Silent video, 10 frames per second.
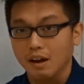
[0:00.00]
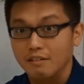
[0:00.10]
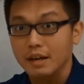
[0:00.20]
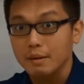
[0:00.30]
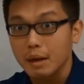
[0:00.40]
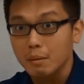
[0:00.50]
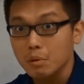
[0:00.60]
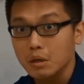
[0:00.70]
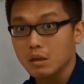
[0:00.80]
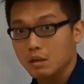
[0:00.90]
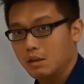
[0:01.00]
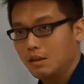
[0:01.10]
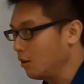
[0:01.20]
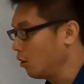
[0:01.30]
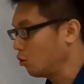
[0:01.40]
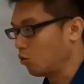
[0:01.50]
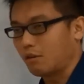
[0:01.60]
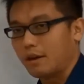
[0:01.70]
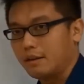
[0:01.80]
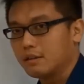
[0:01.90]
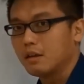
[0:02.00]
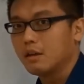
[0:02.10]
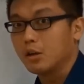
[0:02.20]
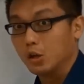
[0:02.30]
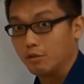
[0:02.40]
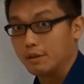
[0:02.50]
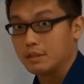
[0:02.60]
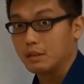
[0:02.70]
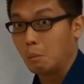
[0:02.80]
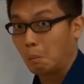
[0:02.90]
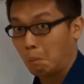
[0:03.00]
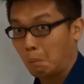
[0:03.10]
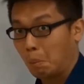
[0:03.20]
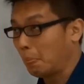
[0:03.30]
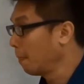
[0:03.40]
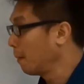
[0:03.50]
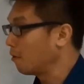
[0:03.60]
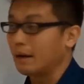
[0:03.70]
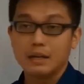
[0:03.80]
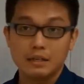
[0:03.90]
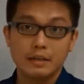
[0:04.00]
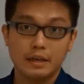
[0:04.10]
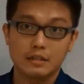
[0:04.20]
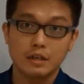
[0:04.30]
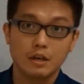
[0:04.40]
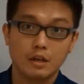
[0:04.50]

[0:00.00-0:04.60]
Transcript: Remember to write your reason. Alright, next